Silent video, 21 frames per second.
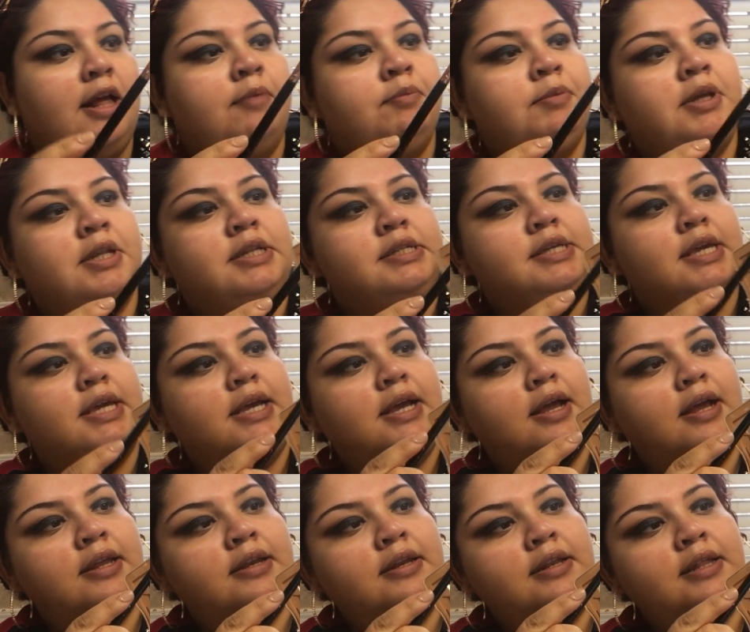I'm going to take
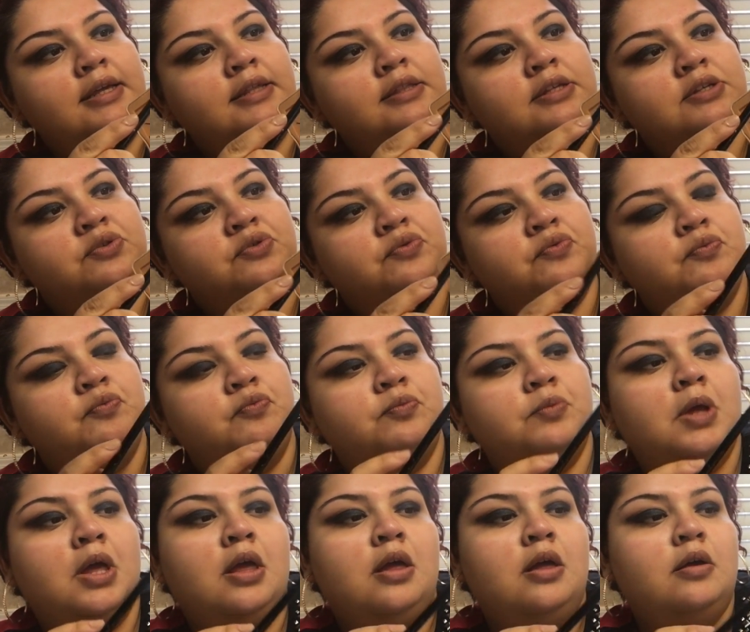kind of like this
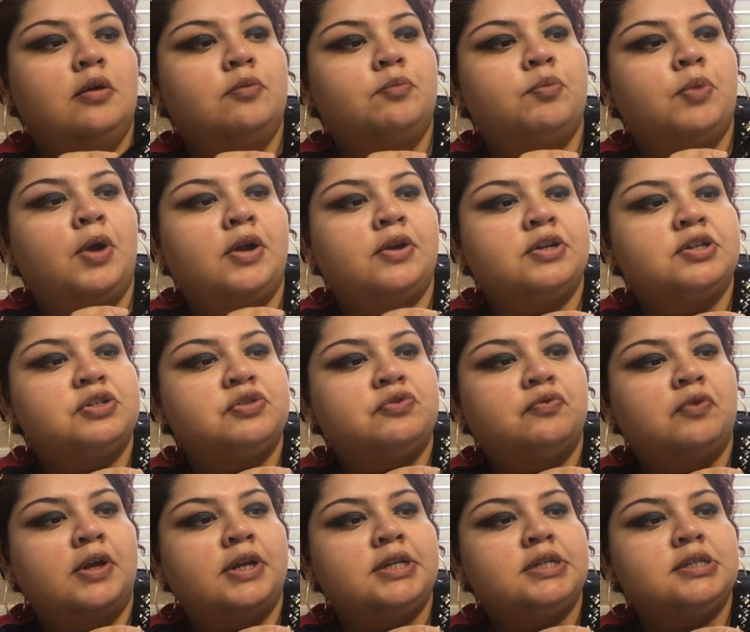brownish
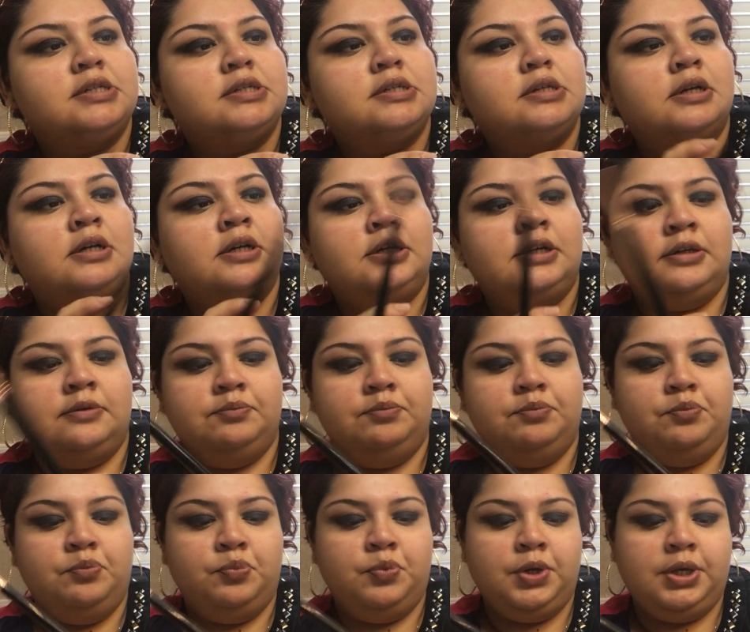reddish
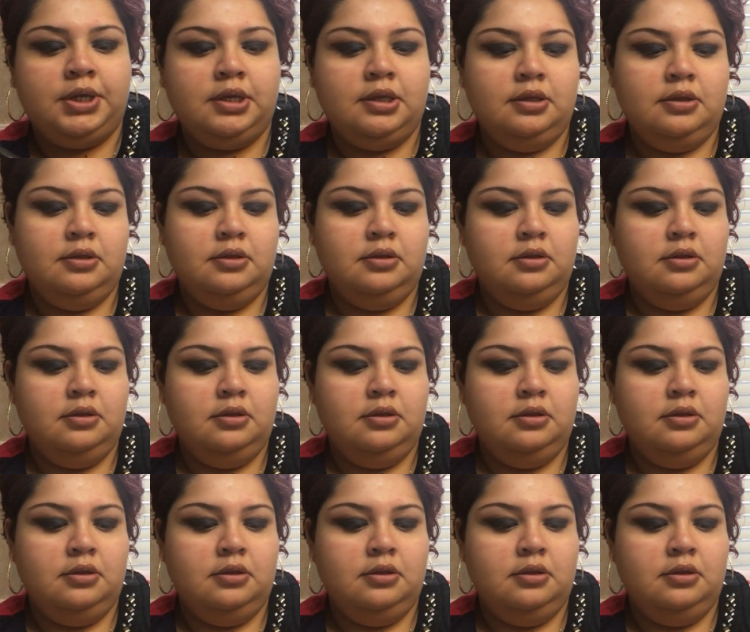brick